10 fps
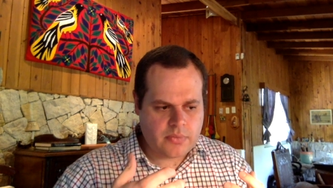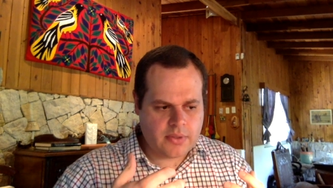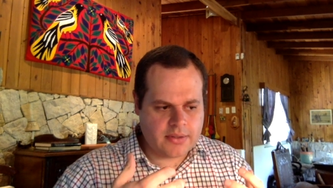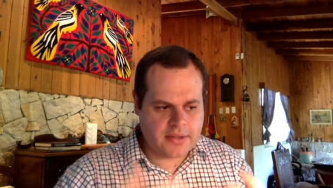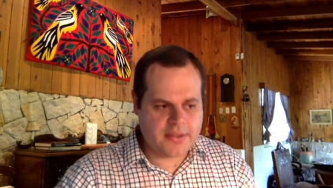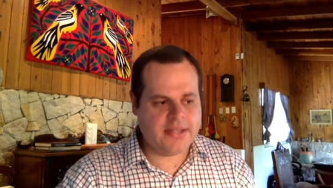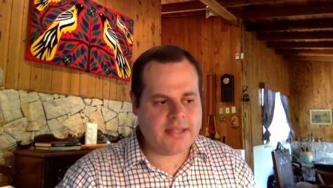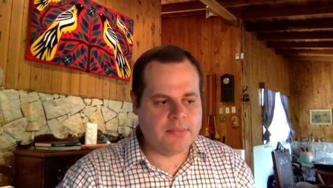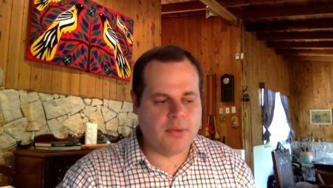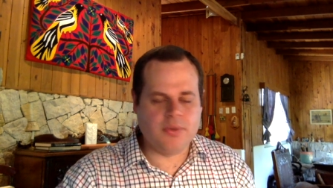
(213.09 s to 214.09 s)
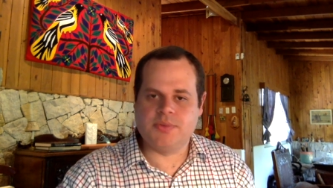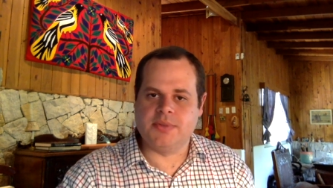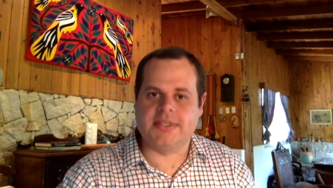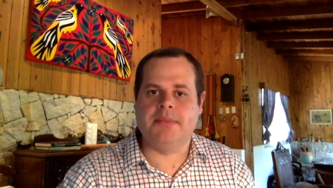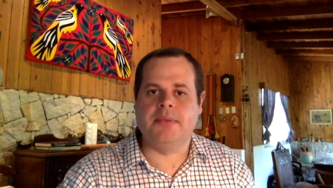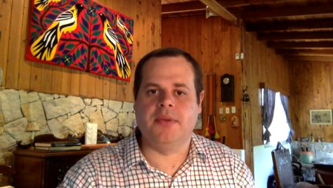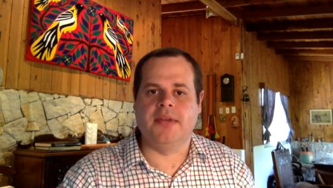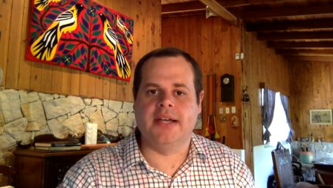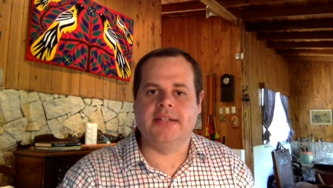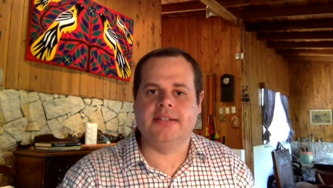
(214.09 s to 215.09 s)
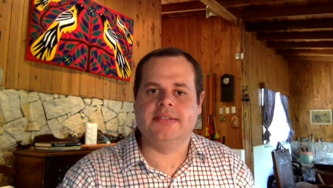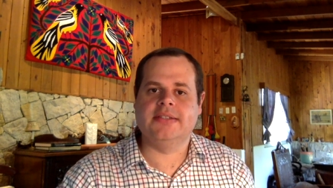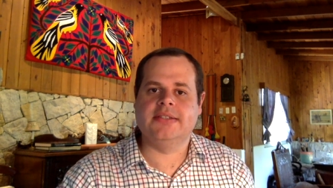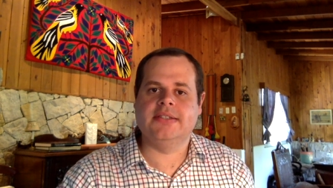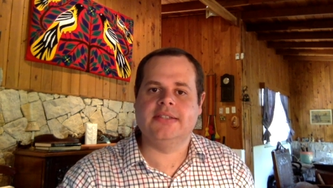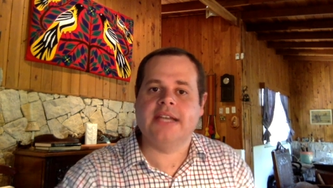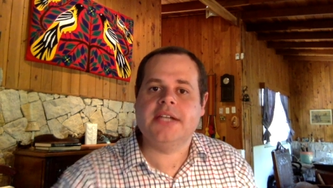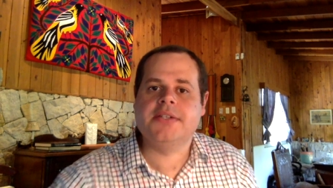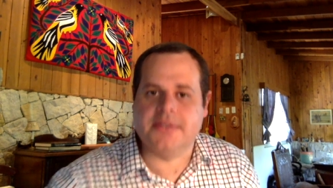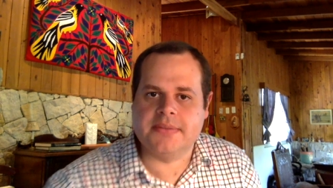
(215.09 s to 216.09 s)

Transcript: the thing that most resembled that is nature.